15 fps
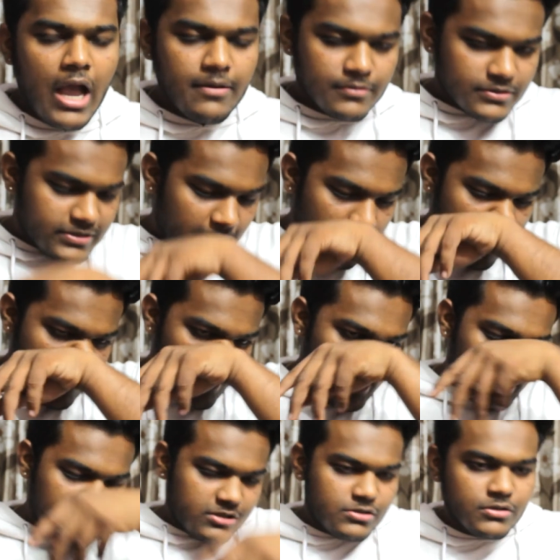I somewhat
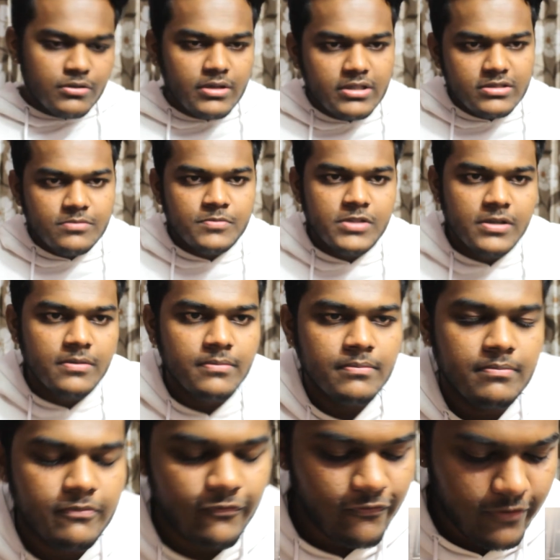understood or something
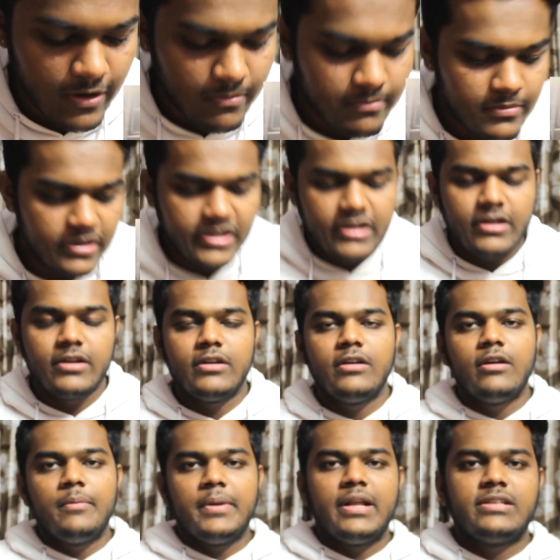from,
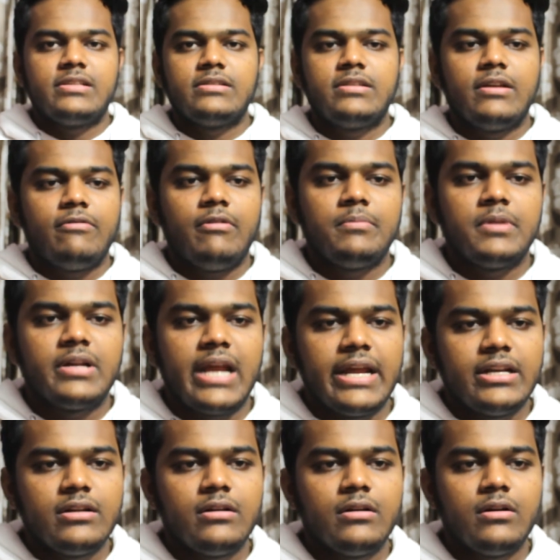as I said, from the
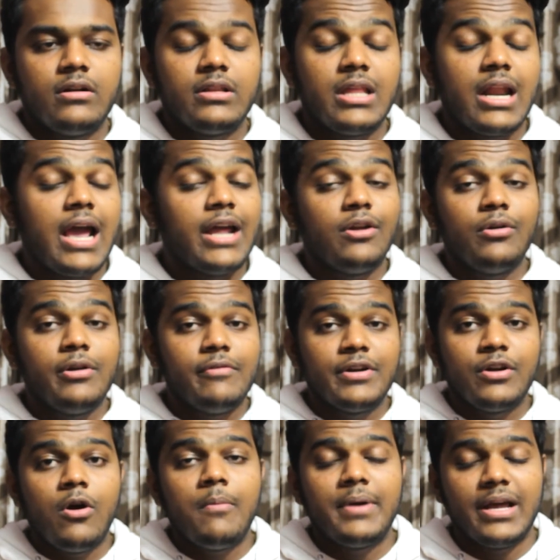title and all that. I don't
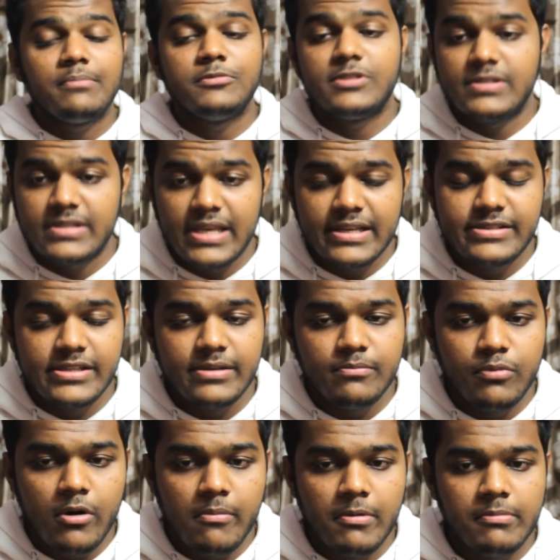even know, but I'm just
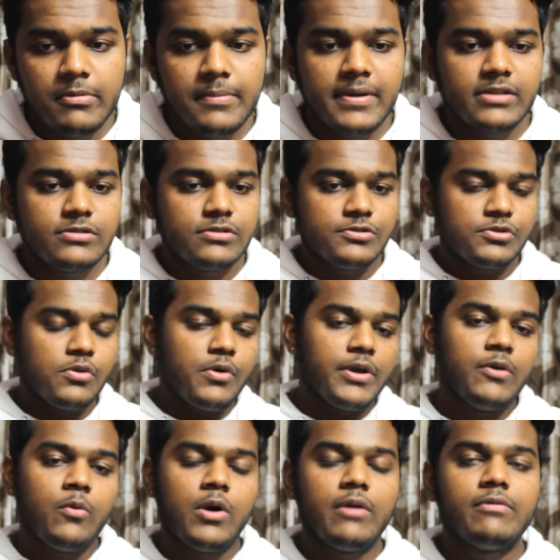guessing, probably because
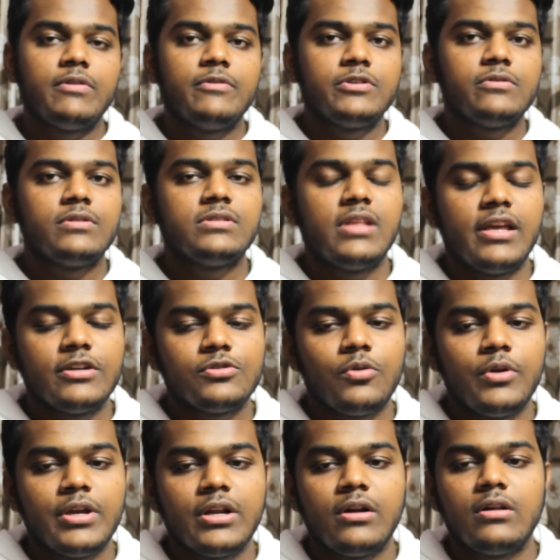showing whatever the visuals they're
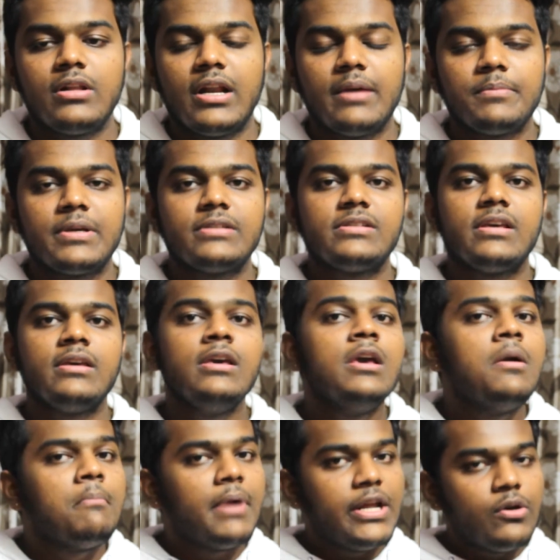showing and all that, I'm guessing.
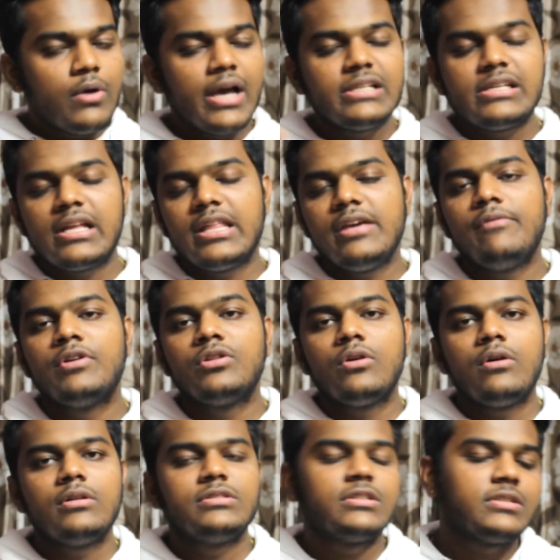But you guys have, even
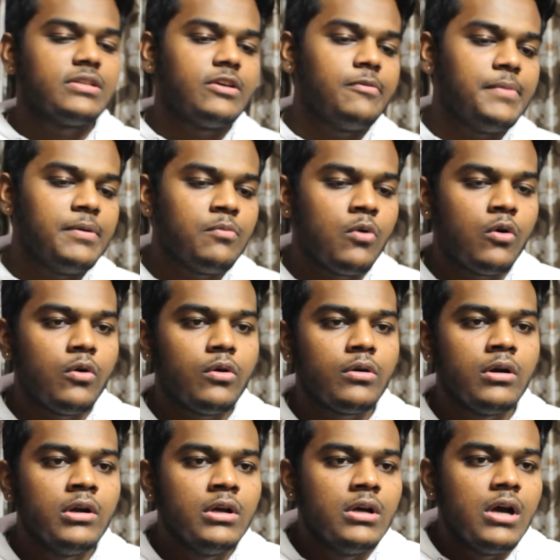though, just give me
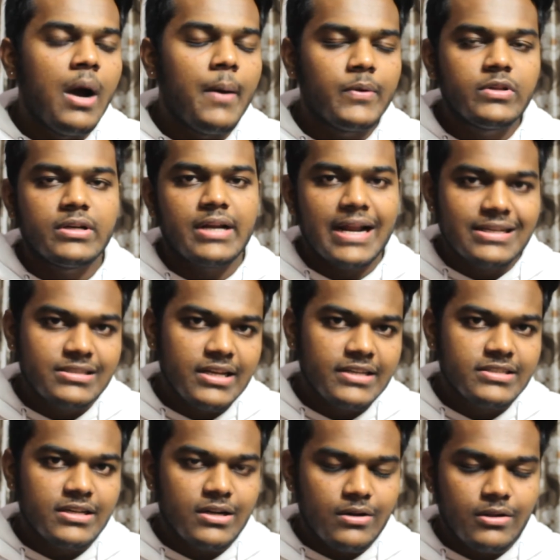more about the
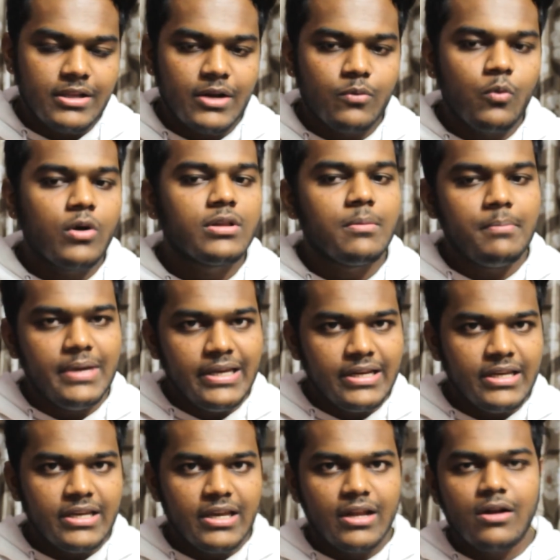translation and all that, what the
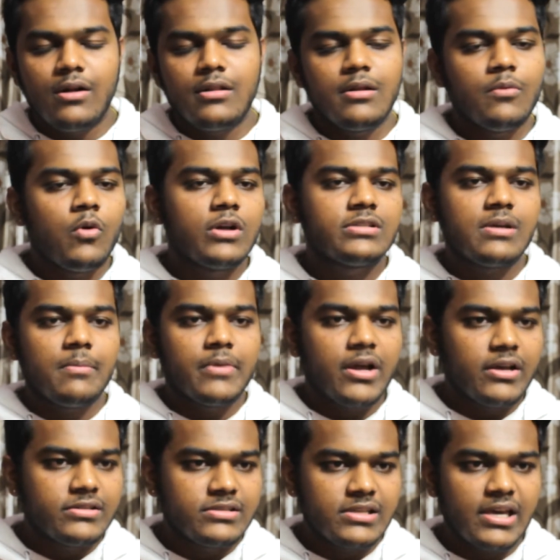meaning and all that, what
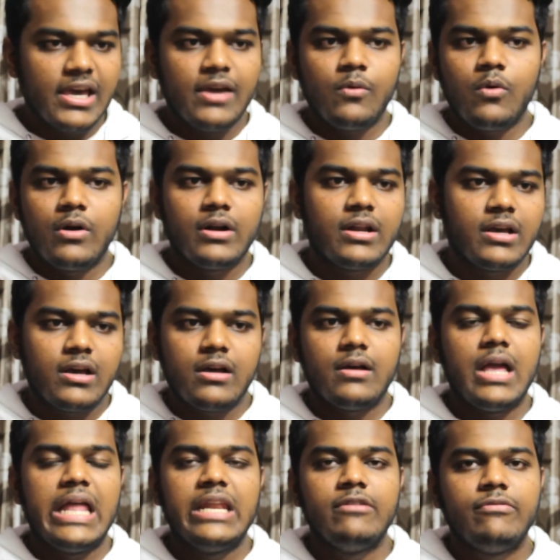Samra is singing, what
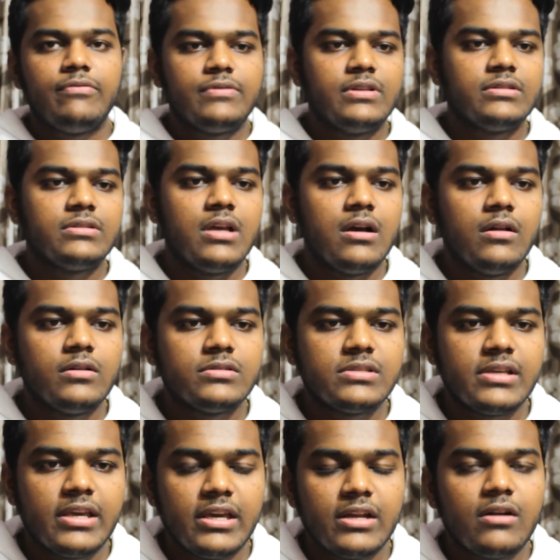Elif, this girl, is
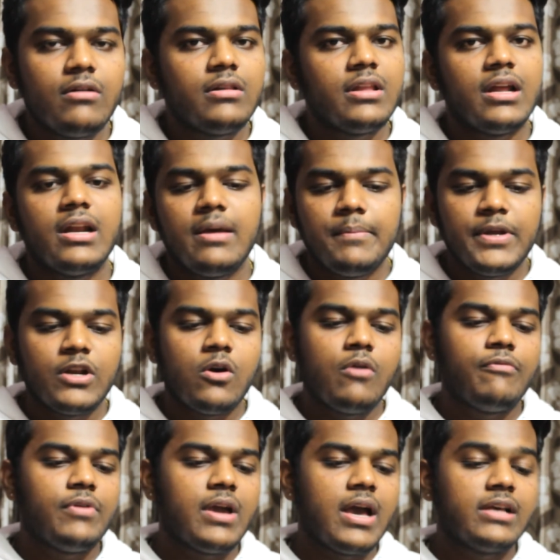singing and all that. Let me know
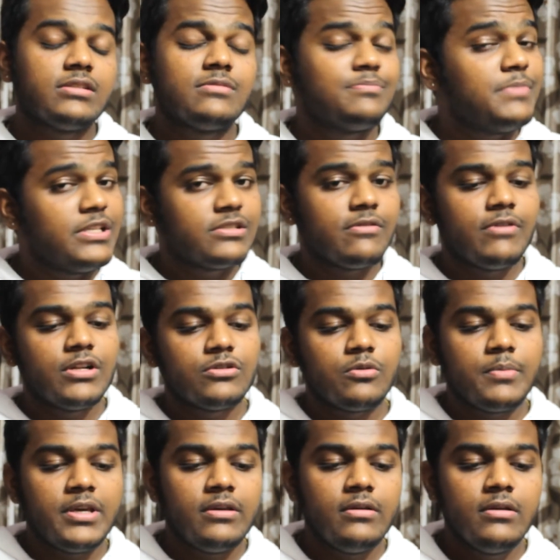if you guys means the world
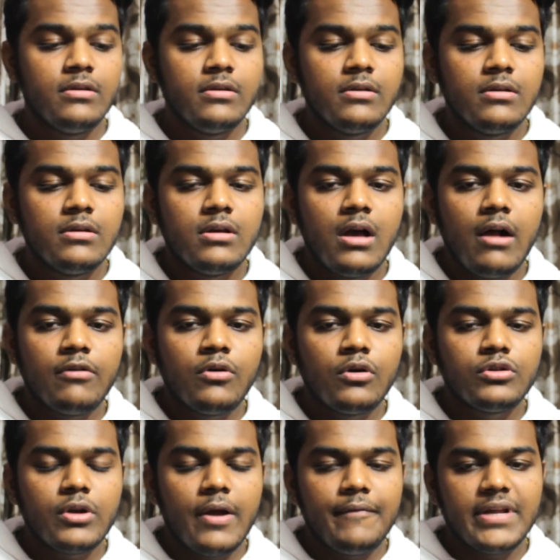to me. I'll
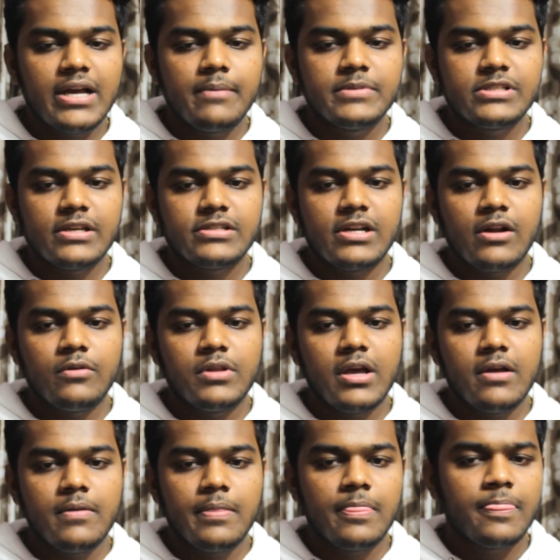go through every comment section out
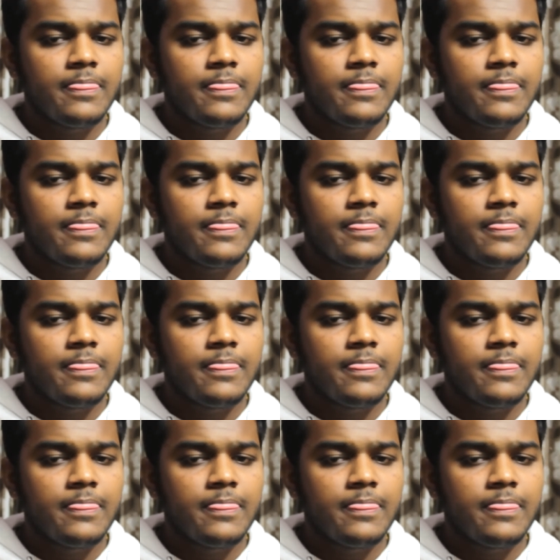there.